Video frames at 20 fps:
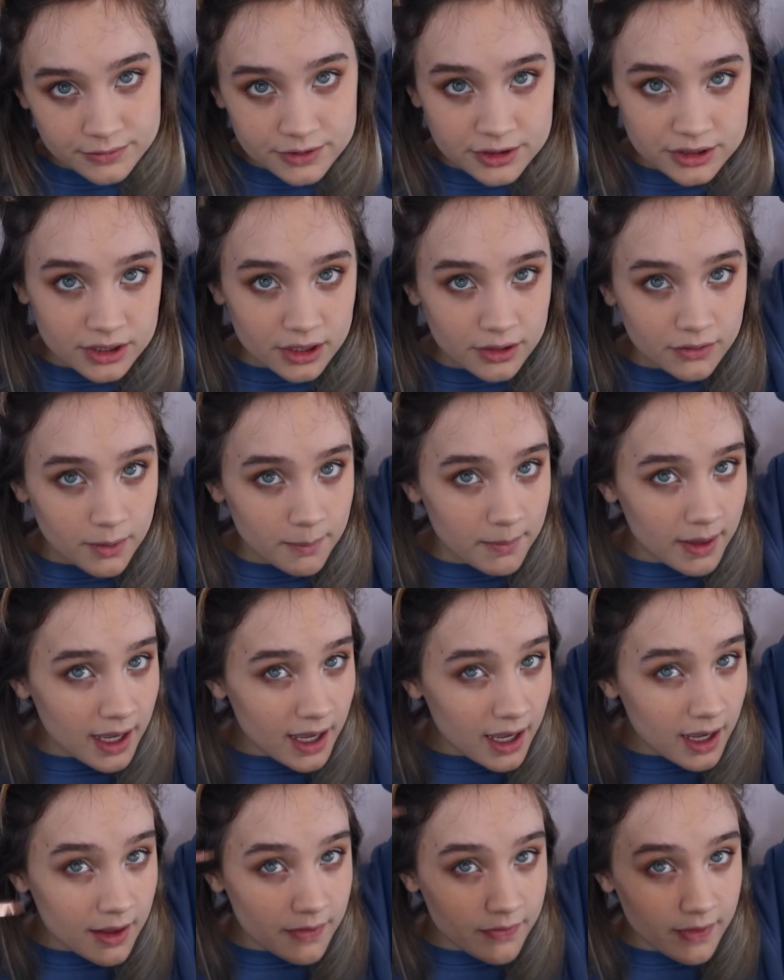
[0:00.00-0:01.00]
So I've got my
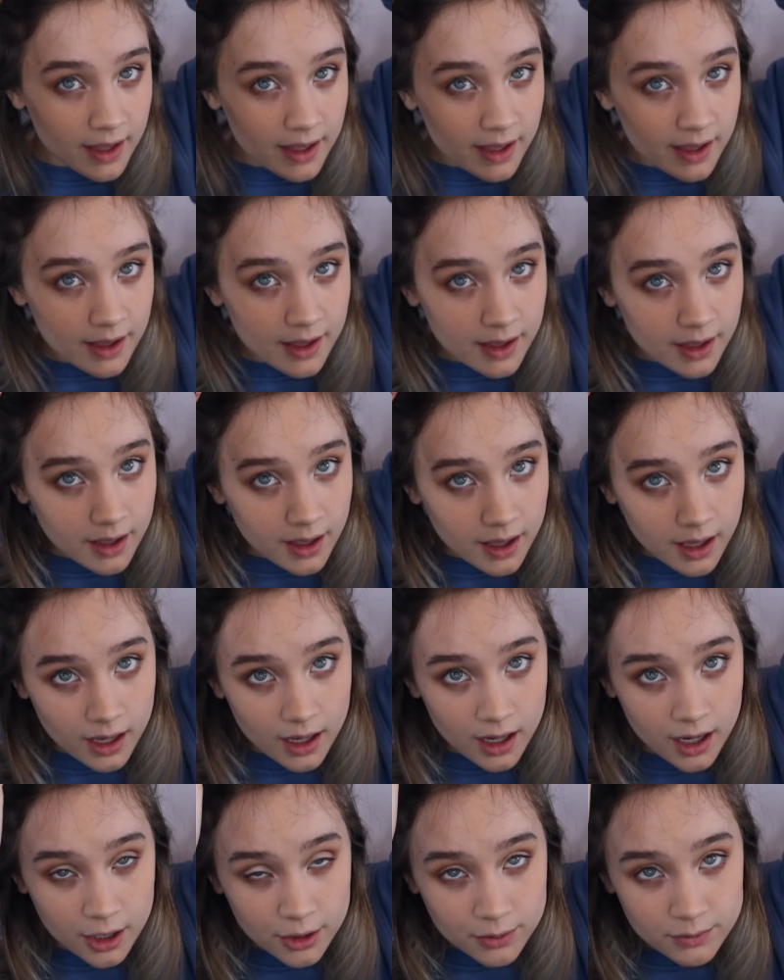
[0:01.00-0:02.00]
hair there
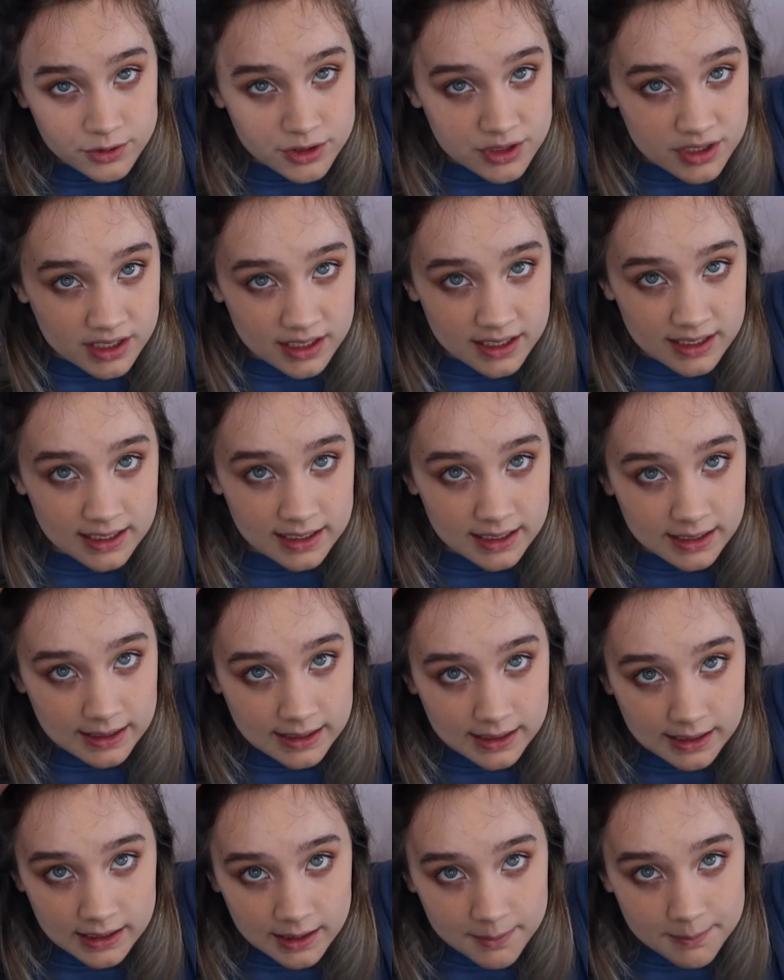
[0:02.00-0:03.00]
and I'm just going to
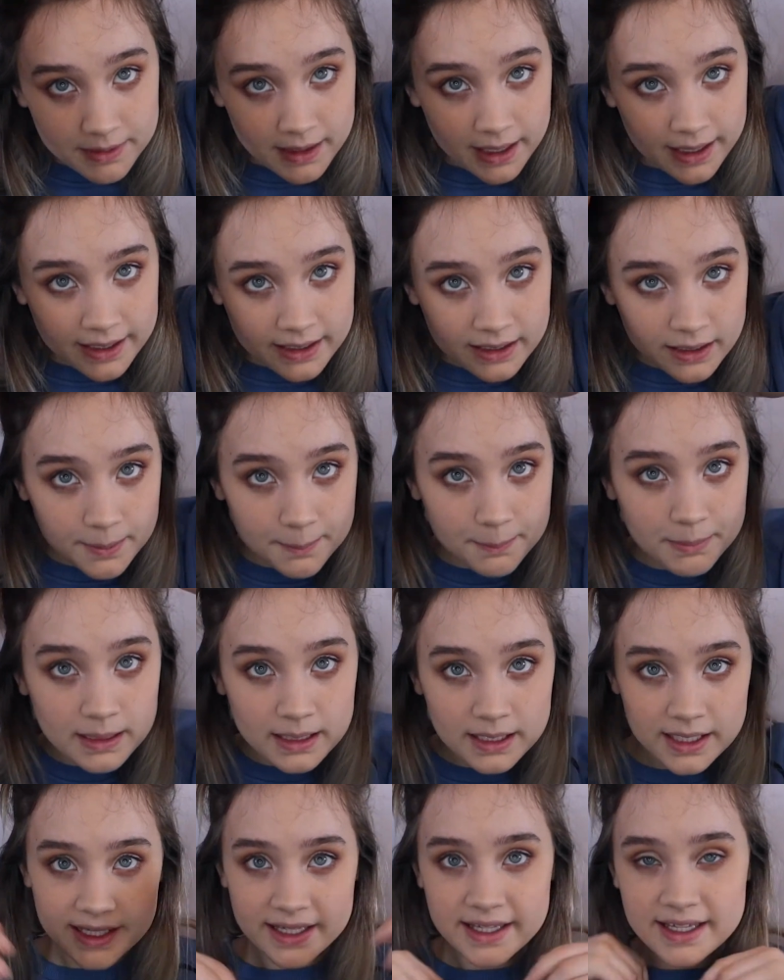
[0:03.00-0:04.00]
clip that in
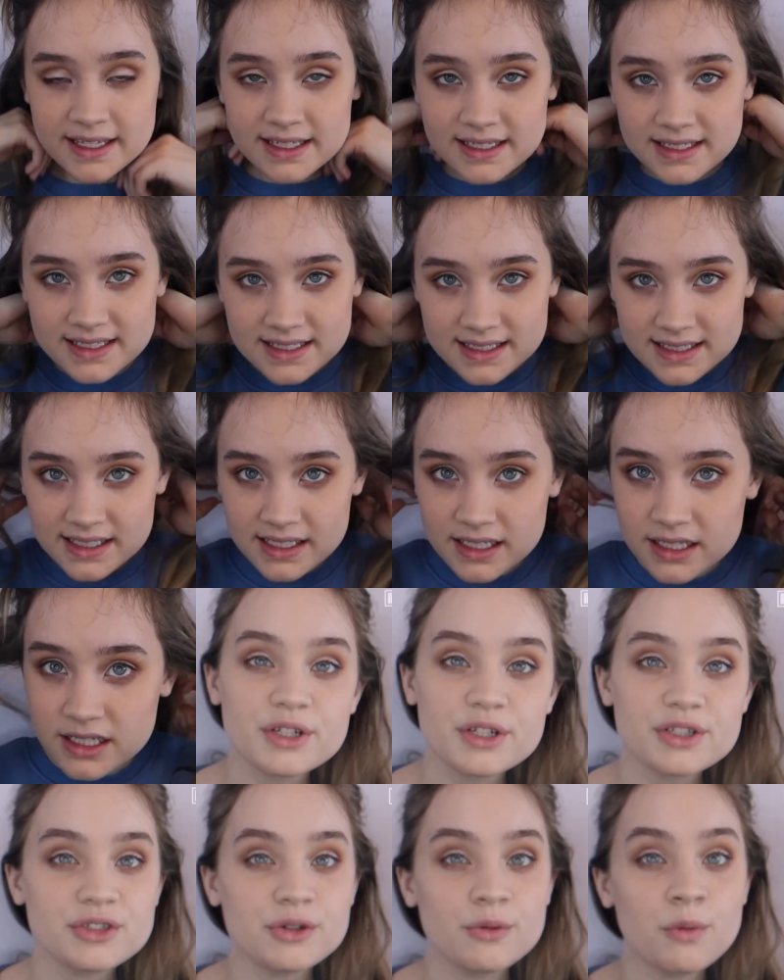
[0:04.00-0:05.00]
place.
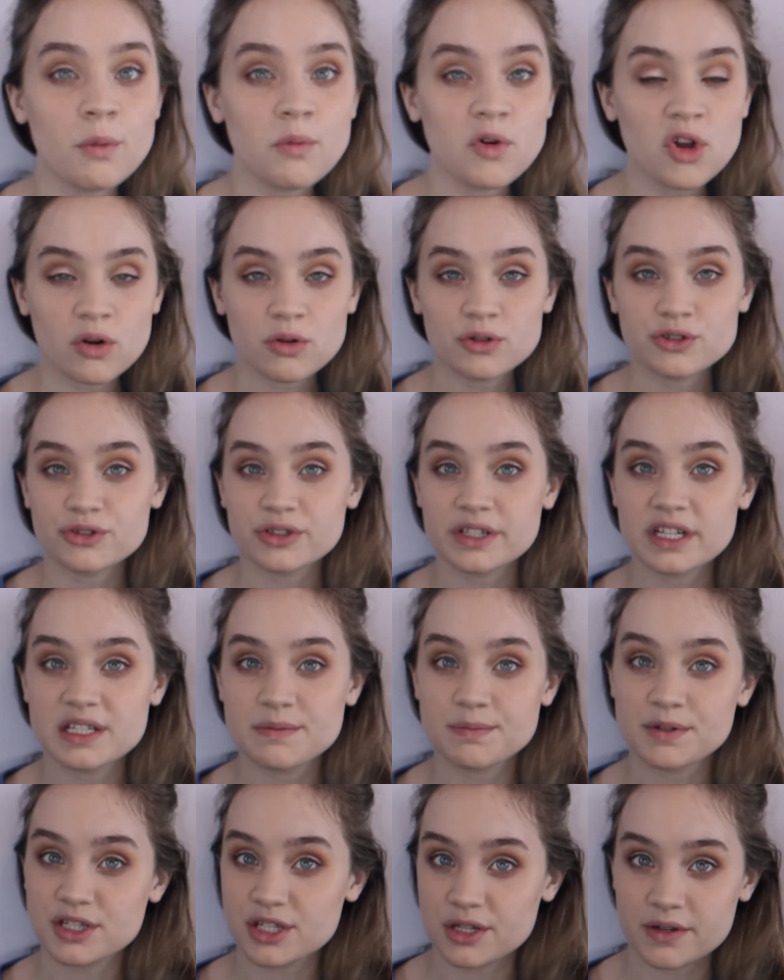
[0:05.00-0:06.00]
So what we also need to
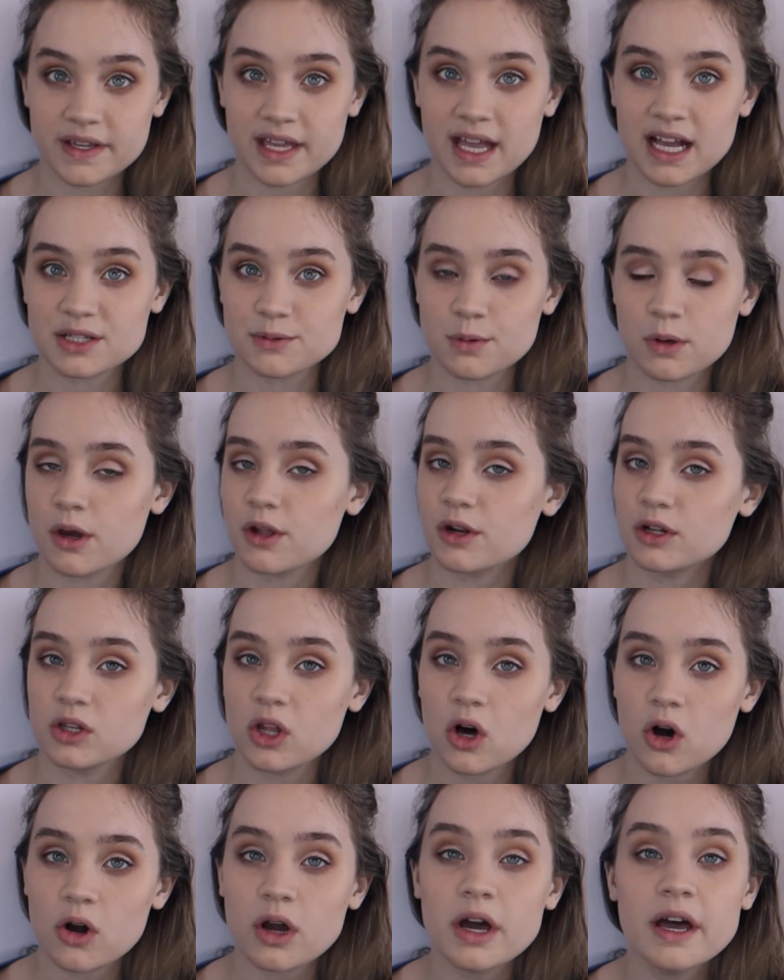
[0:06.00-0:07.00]
be doing as we're going
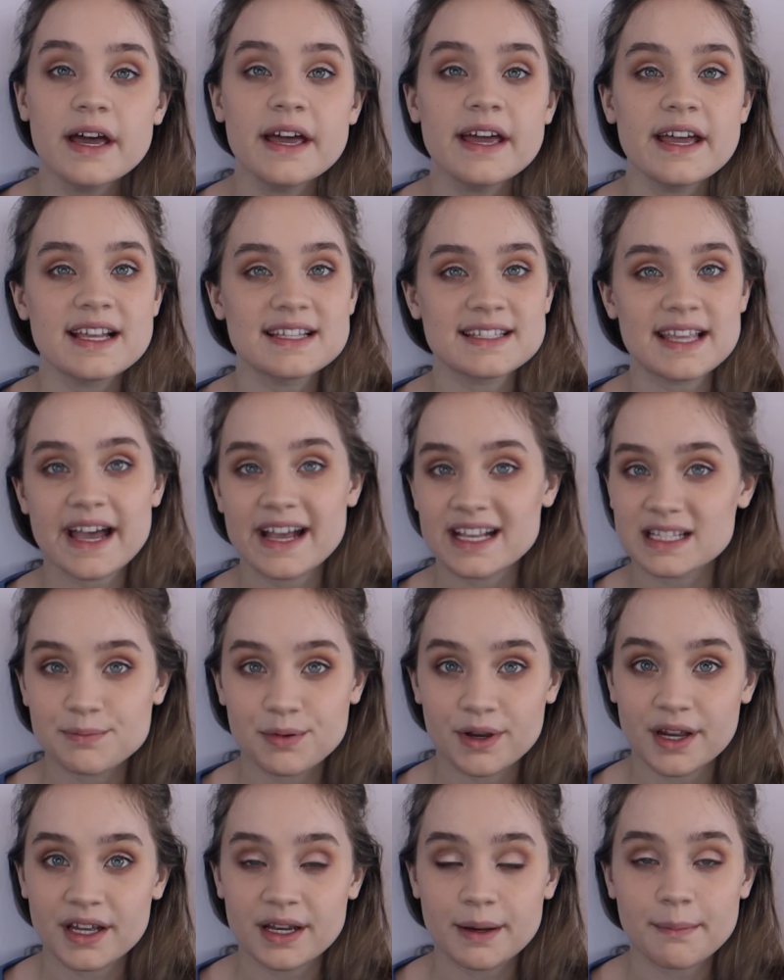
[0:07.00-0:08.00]
along is
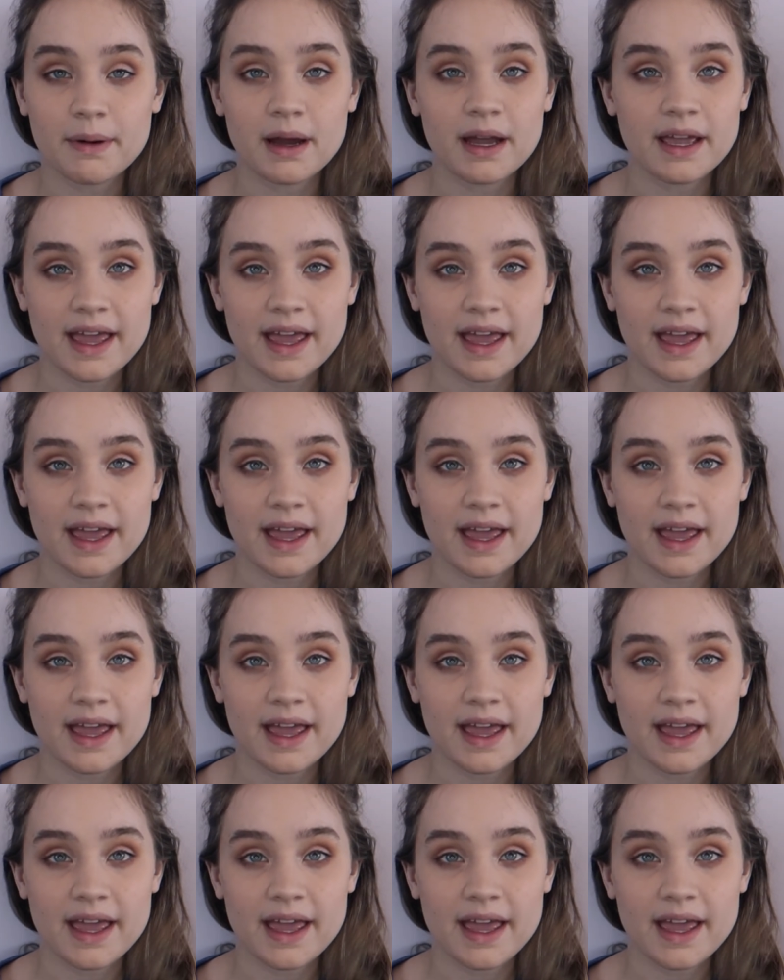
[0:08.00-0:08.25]
hairspraying my